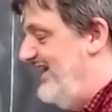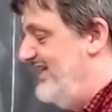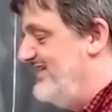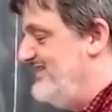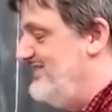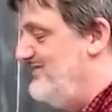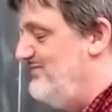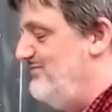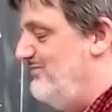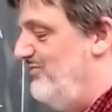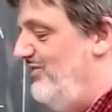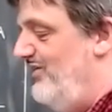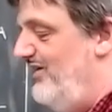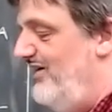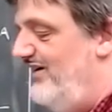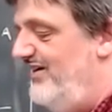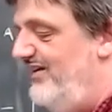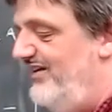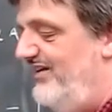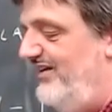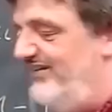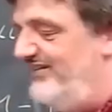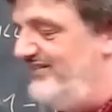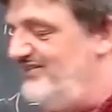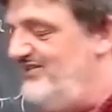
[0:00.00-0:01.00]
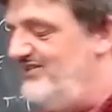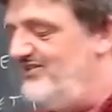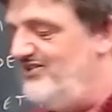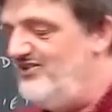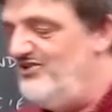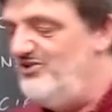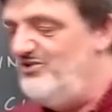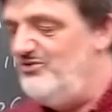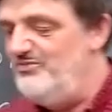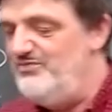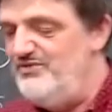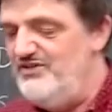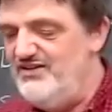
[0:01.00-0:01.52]
dance. Well, you
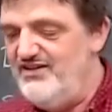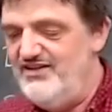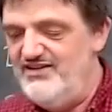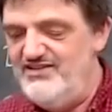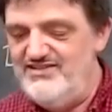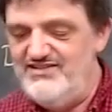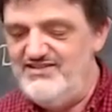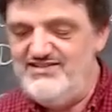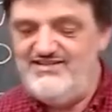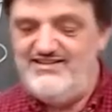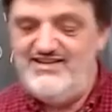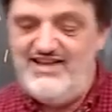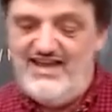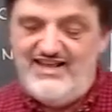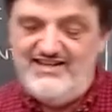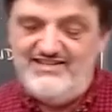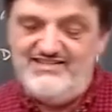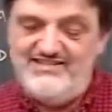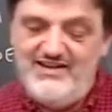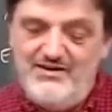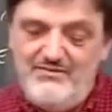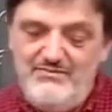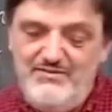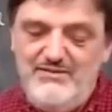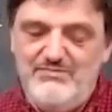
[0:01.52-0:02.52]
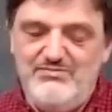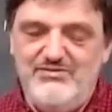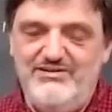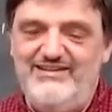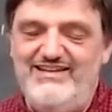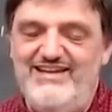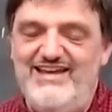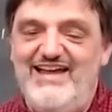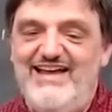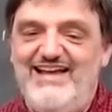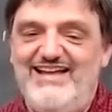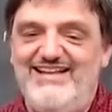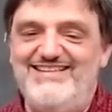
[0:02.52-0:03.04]
know, because some
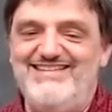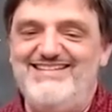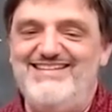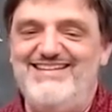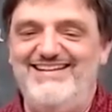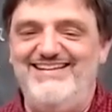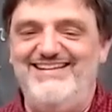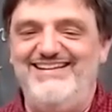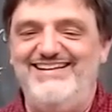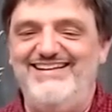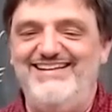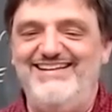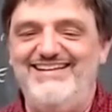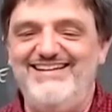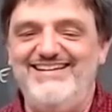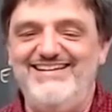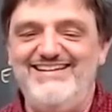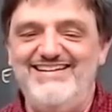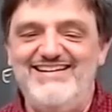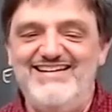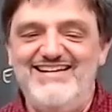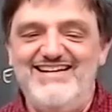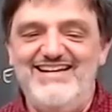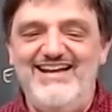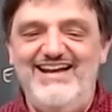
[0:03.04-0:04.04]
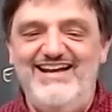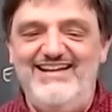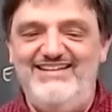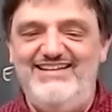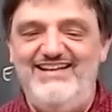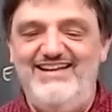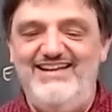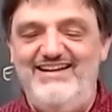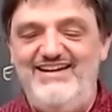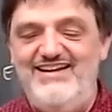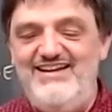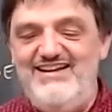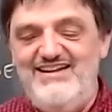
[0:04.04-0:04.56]
people dance. and
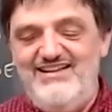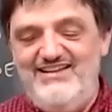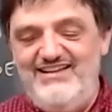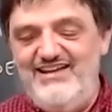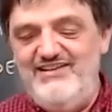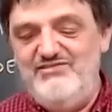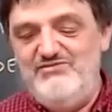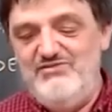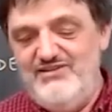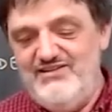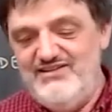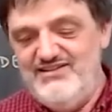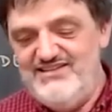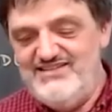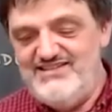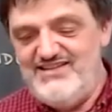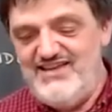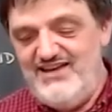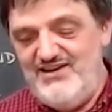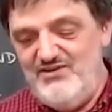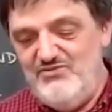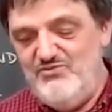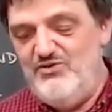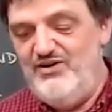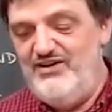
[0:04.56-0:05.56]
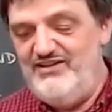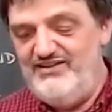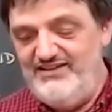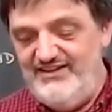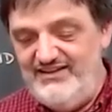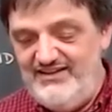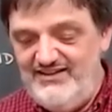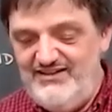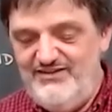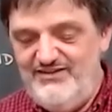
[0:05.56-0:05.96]
then, like, we can say what the